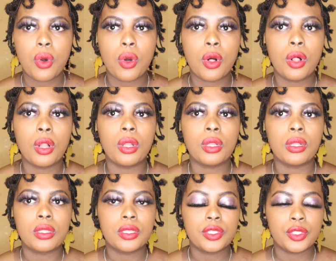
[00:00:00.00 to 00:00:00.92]

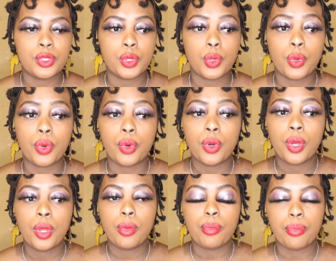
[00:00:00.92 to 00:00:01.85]
all your
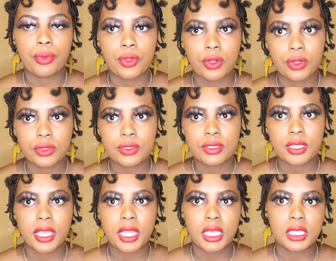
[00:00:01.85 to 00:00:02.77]

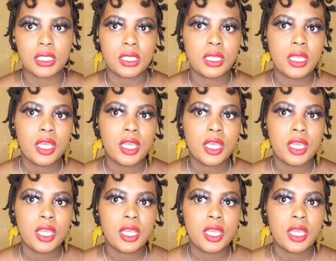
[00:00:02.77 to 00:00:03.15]
bills and